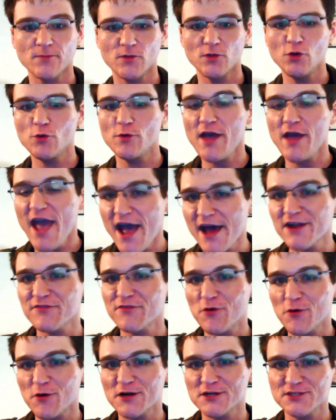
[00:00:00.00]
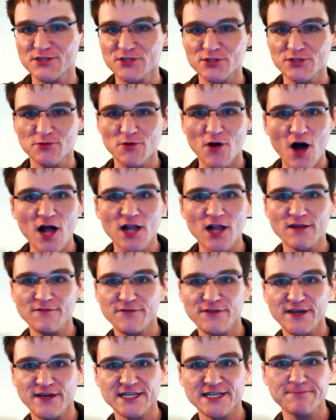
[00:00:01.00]
You can, of course, do all of
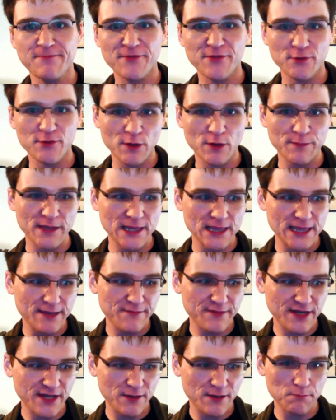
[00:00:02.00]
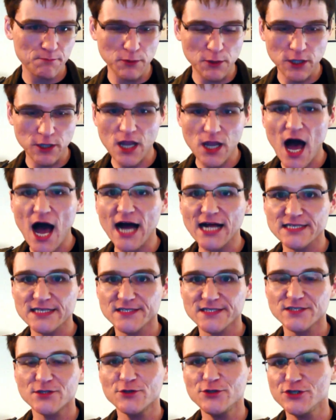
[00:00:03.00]
these, but there will be limited plots.
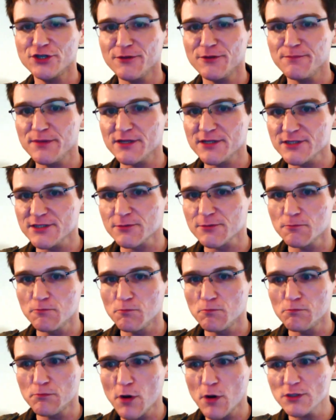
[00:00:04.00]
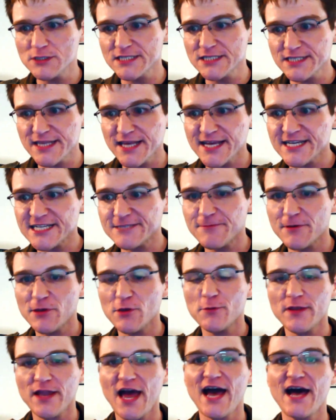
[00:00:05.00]
So you can build most things, but you
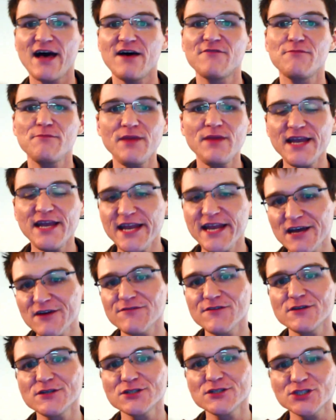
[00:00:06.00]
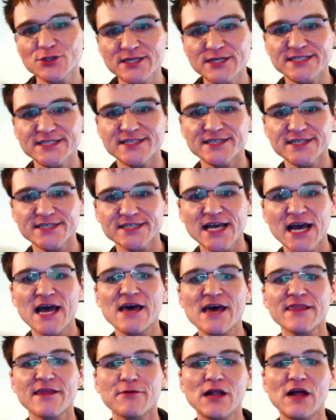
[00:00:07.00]
will have meaningful choices
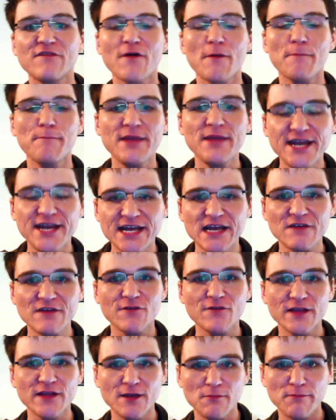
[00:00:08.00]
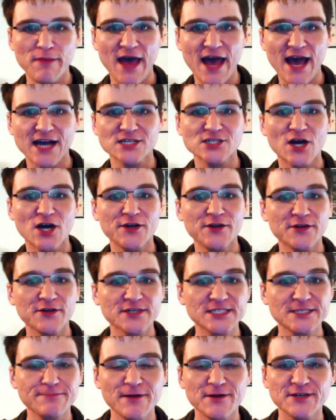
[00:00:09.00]
that will have a meaningful impact on your
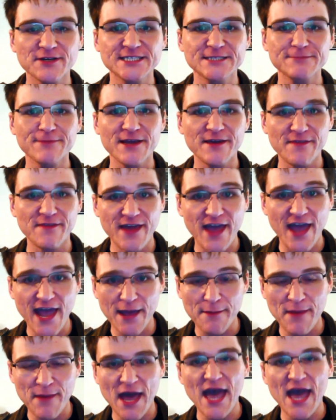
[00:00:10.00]
experience playing the game